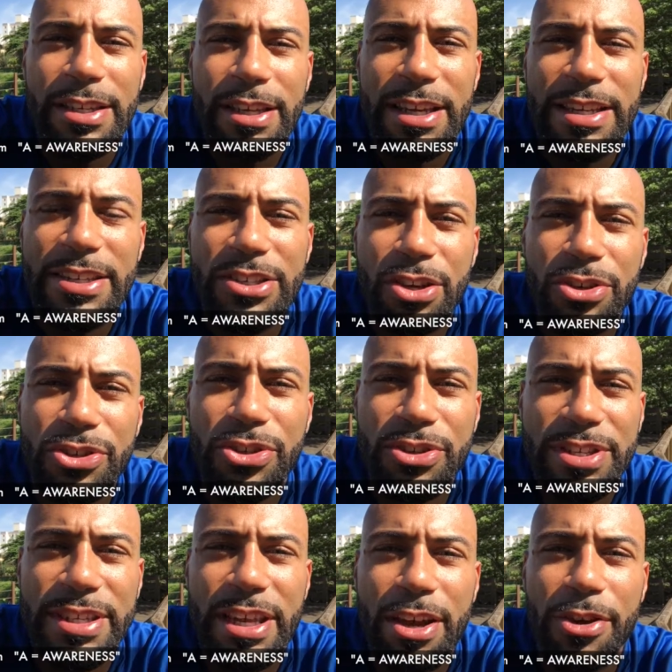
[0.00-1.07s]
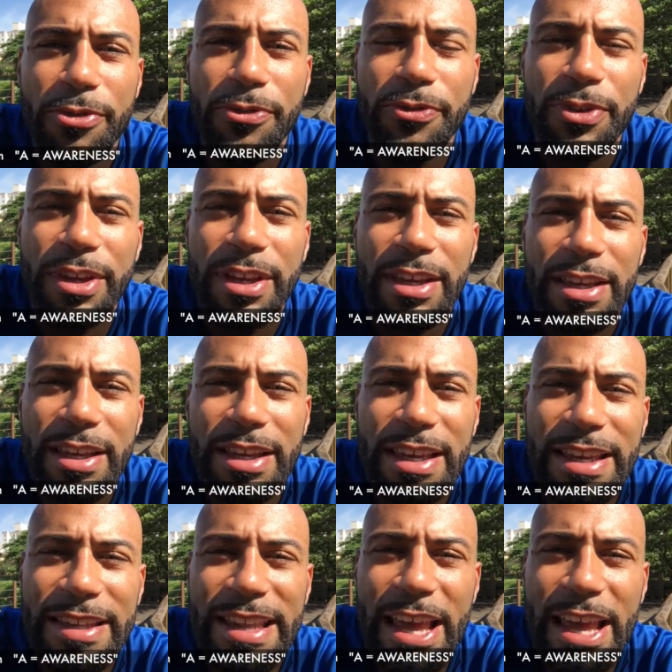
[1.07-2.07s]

exert yourself in